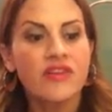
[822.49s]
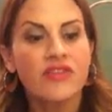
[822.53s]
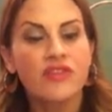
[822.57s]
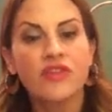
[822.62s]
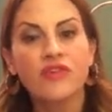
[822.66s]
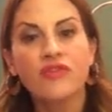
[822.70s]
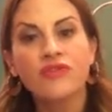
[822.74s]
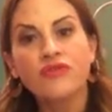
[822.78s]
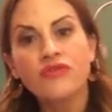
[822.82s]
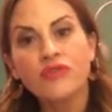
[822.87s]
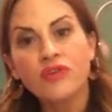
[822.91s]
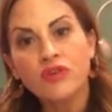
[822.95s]

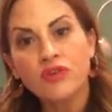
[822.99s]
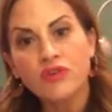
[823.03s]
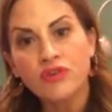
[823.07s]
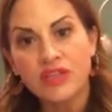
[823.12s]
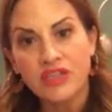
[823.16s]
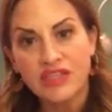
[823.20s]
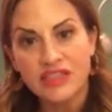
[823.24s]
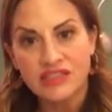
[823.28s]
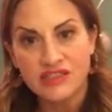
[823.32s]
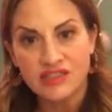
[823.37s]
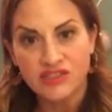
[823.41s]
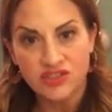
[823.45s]
The food
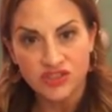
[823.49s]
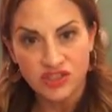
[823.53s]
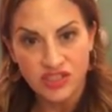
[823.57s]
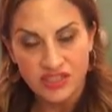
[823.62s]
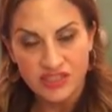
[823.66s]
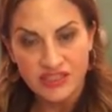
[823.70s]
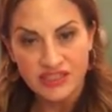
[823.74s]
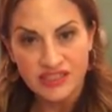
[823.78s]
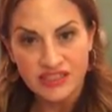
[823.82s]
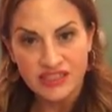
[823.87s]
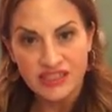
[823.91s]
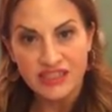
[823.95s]
is
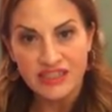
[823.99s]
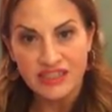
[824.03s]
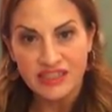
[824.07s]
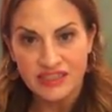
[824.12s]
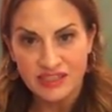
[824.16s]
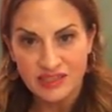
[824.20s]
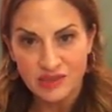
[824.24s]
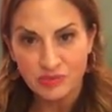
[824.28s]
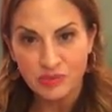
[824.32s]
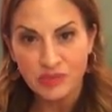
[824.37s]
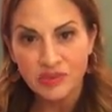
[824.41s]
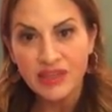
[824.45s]
adjusted in
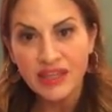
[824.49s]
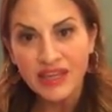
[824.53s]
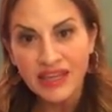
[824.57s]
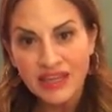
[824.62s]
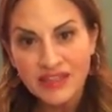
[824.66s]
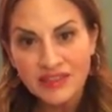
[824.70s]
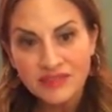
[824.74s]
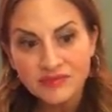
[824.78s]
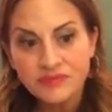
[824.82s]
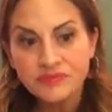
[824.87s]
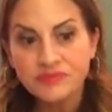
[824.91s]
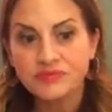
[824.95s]
this
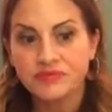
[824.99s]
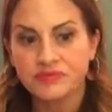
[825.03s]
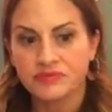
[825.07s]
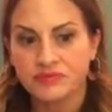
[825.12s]
plan,